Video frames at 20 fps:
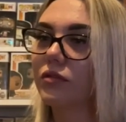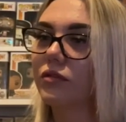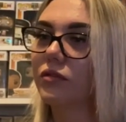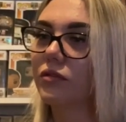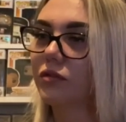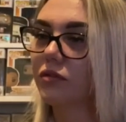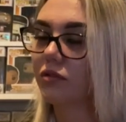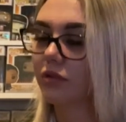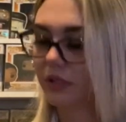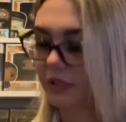
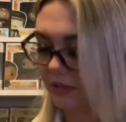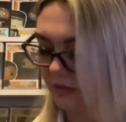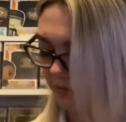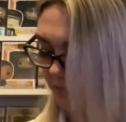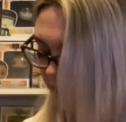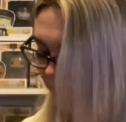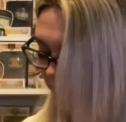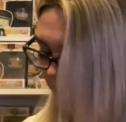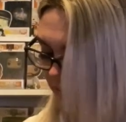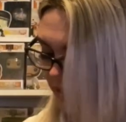Oh,
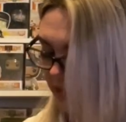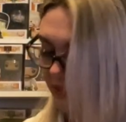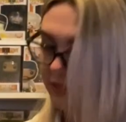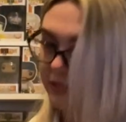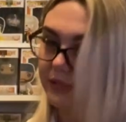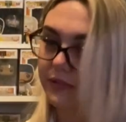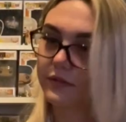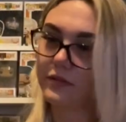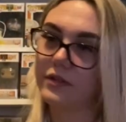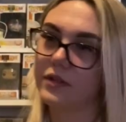
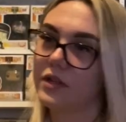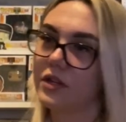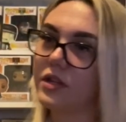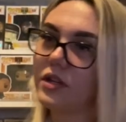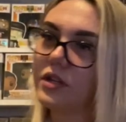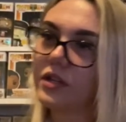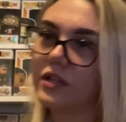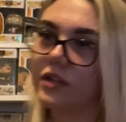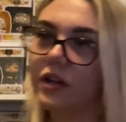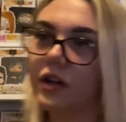right.
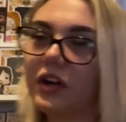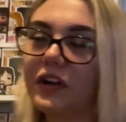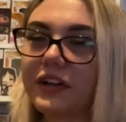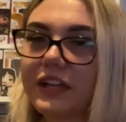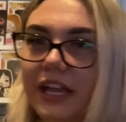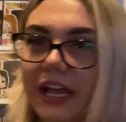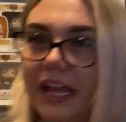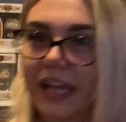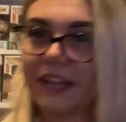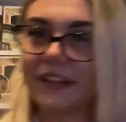
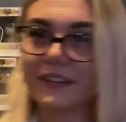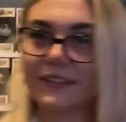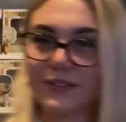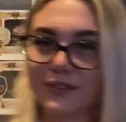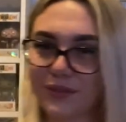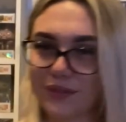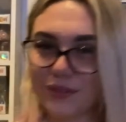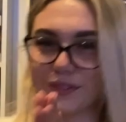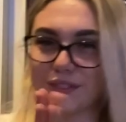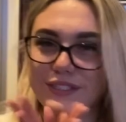Okay.
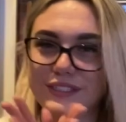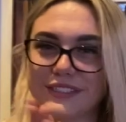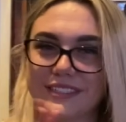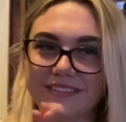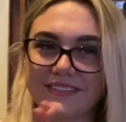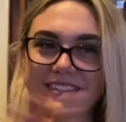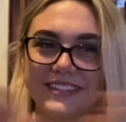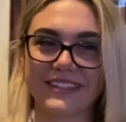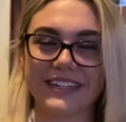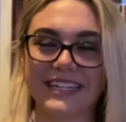Ooh,
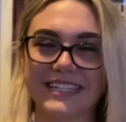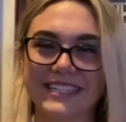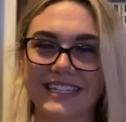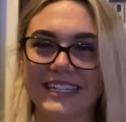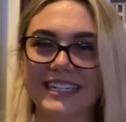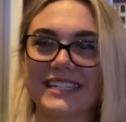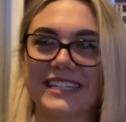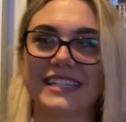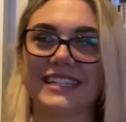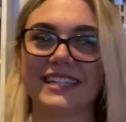I'm so
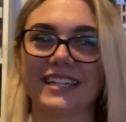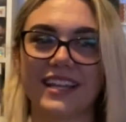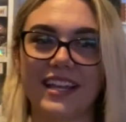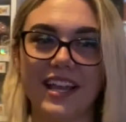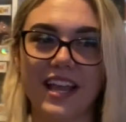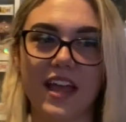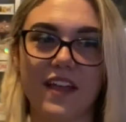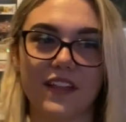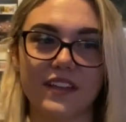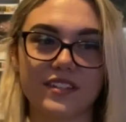excited.
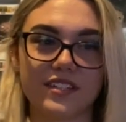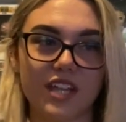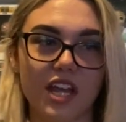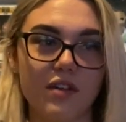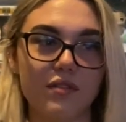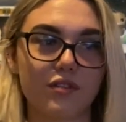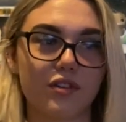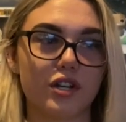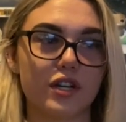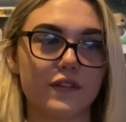There's
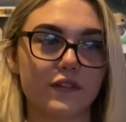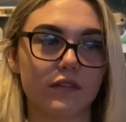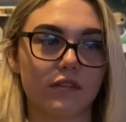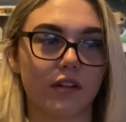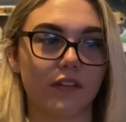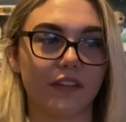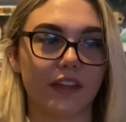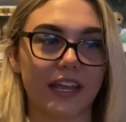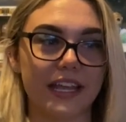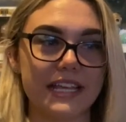no cover
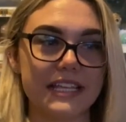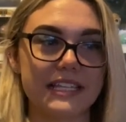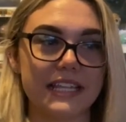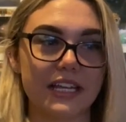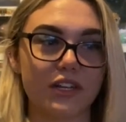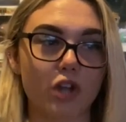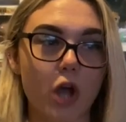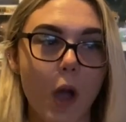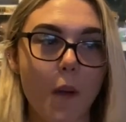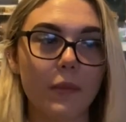on this. They
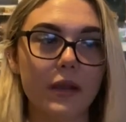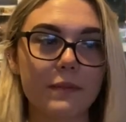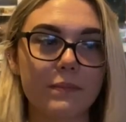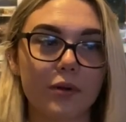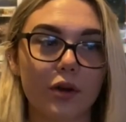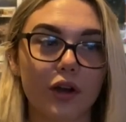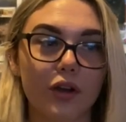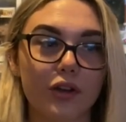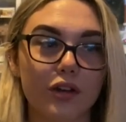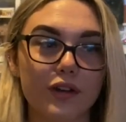normally
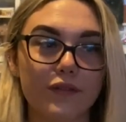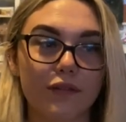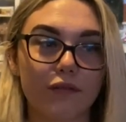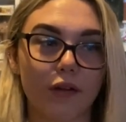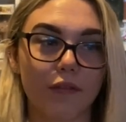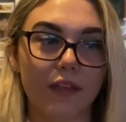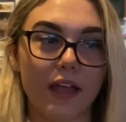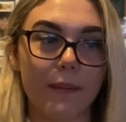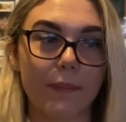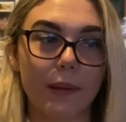put a cover
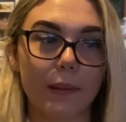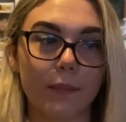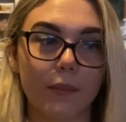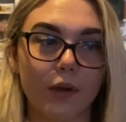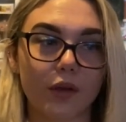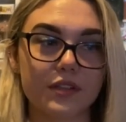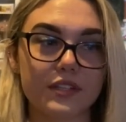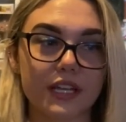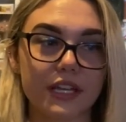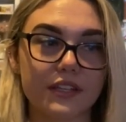on their Bam
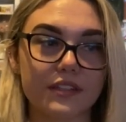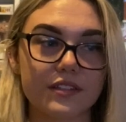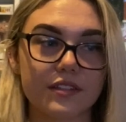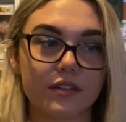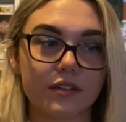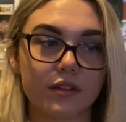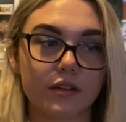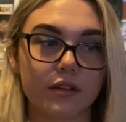boxes.